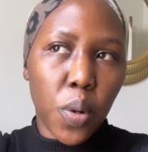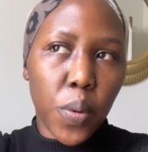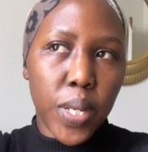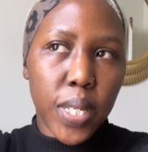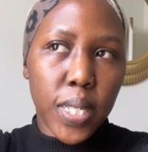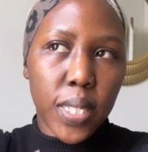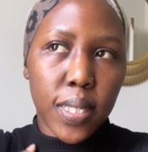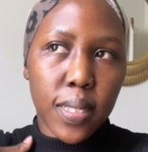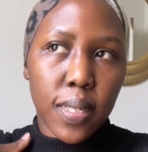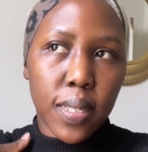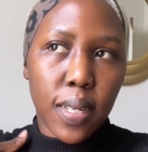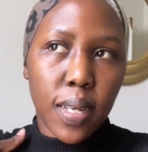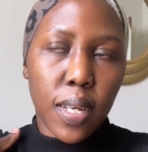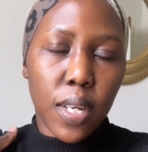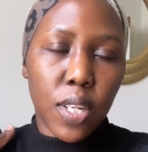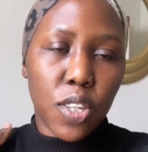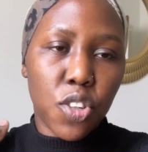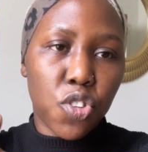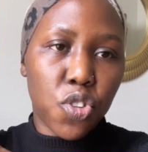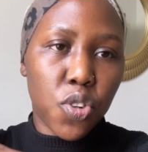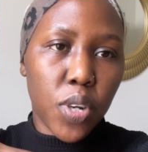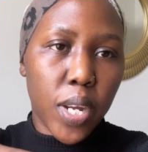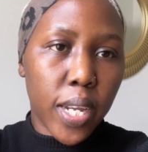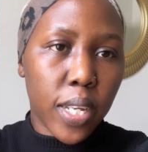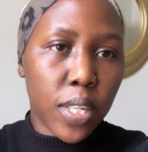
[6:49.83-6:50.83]
always uh,
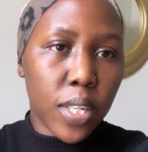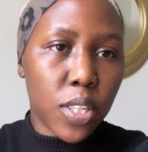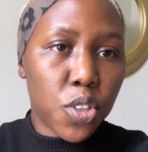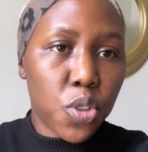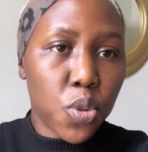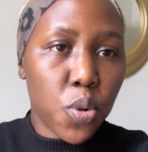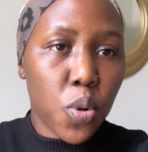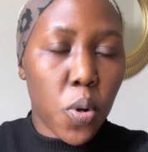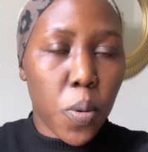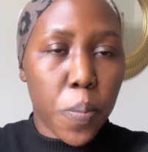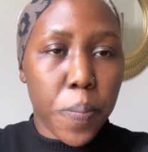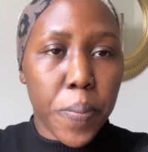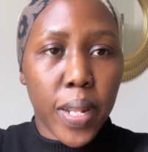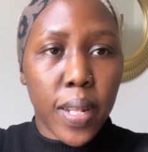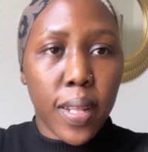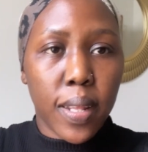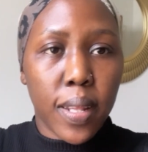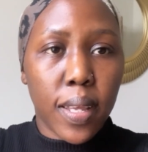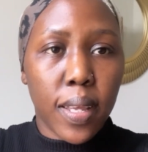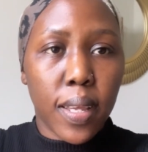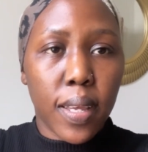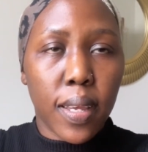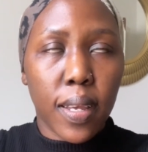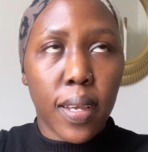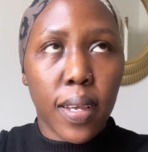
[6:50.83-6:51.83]
try to open
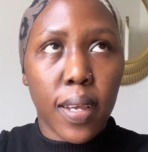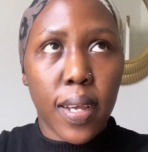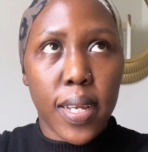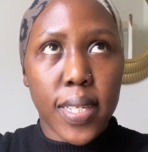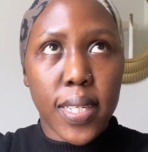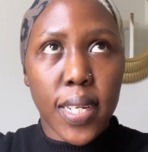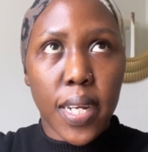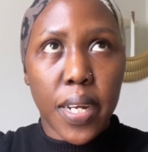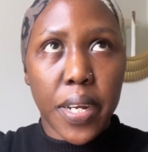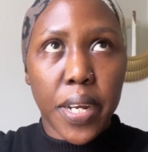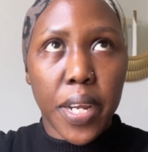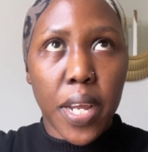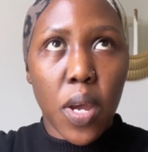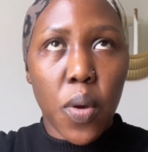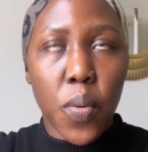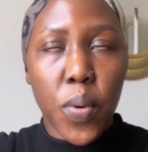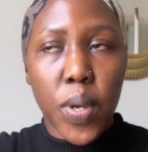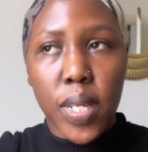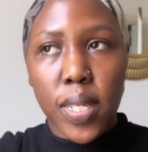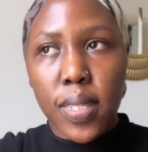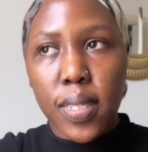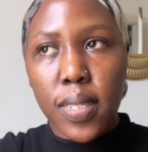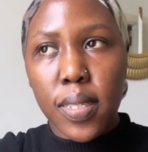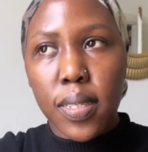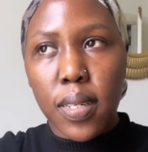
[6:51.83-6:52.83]
the Qatar
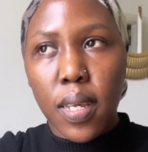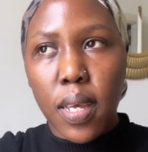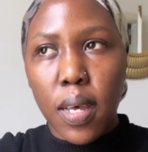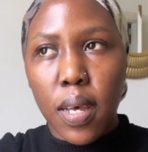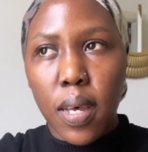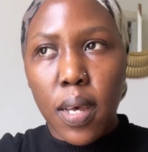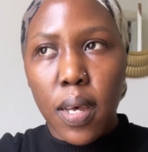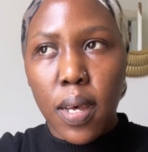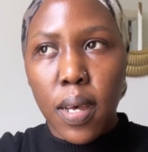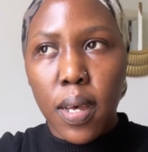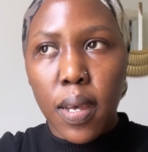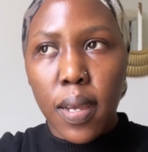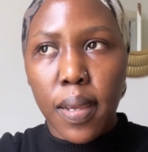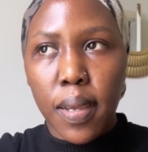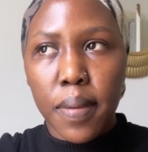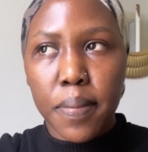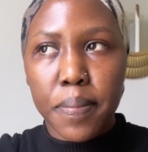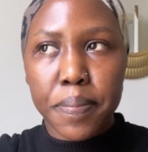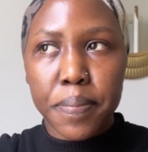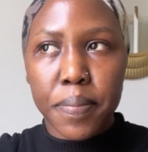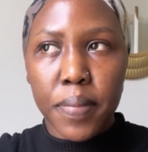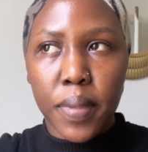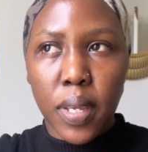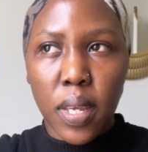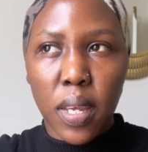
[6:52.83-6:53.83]
Airways. Uh,
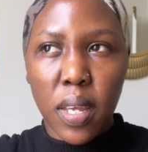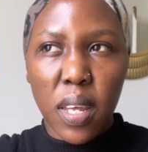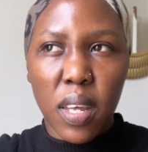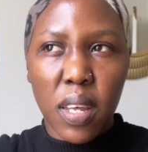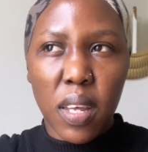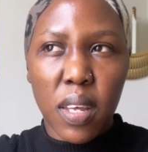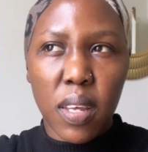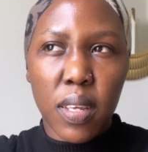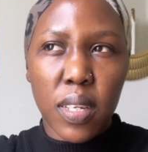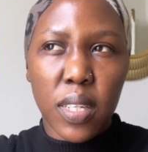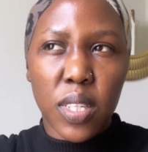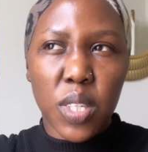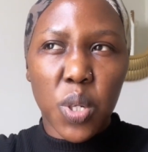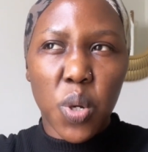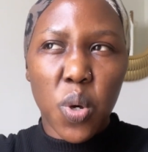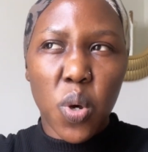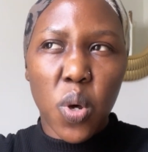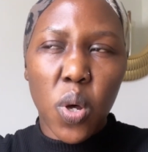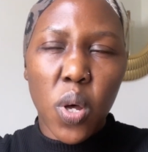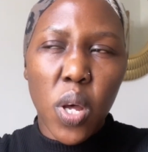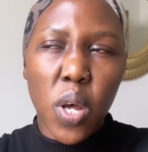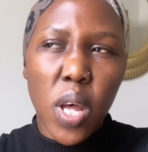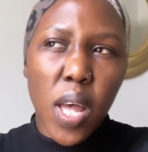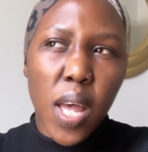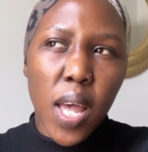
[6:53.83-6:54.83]
uh, it's
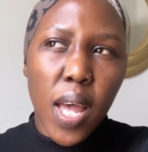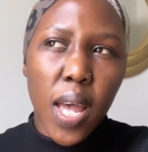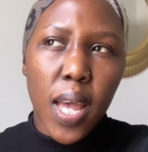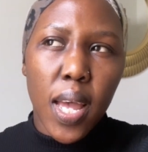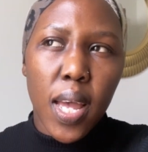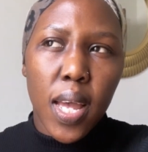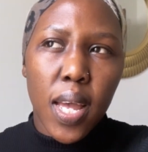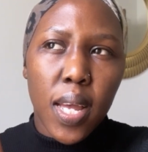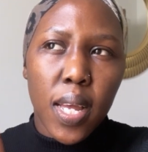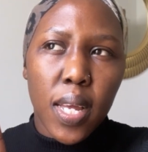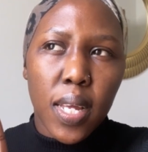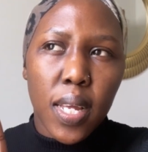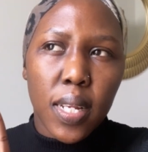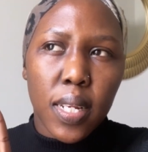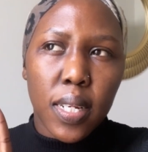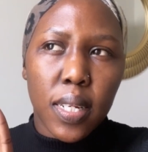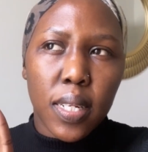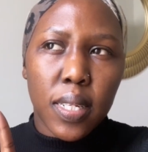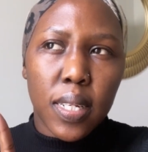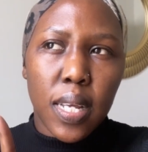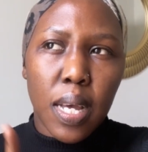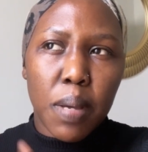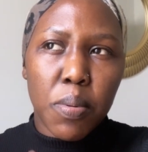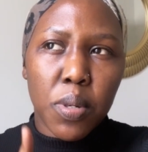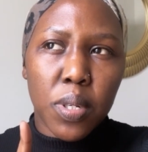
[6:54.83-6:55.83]
called
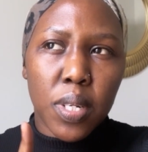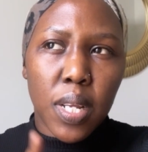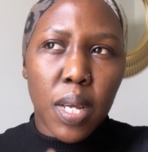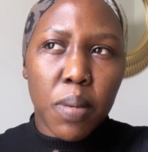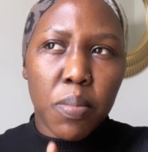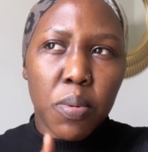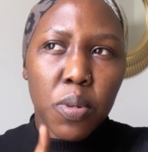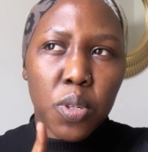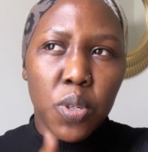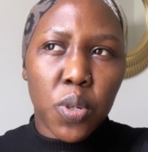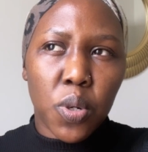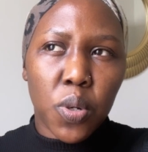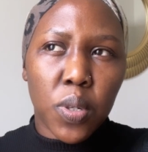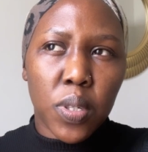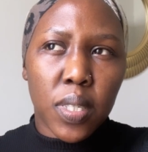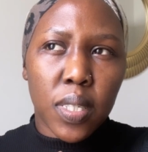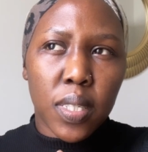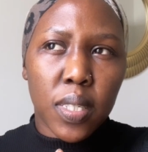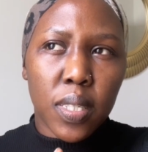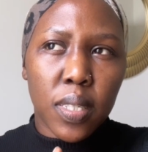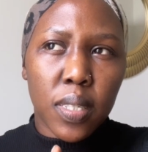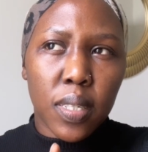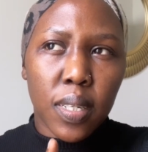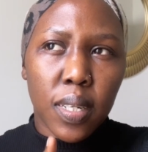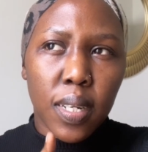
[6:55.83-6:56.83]

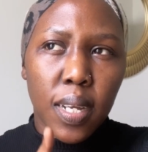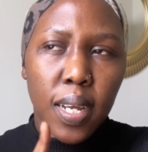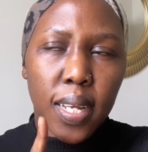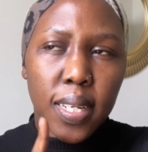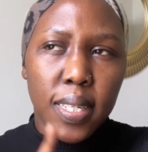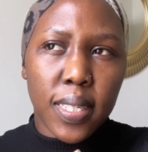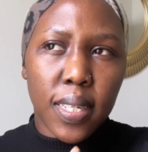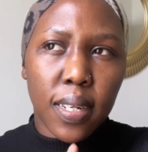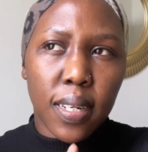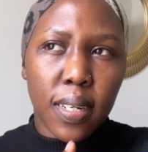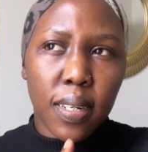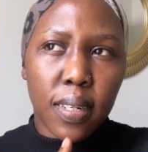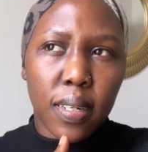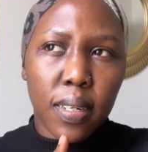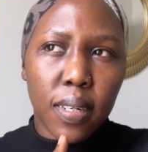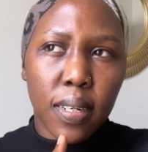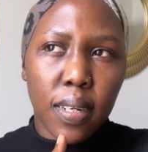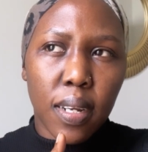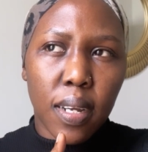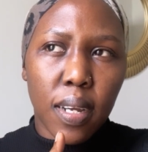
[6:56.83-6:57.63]
www.qatar.qatar.com.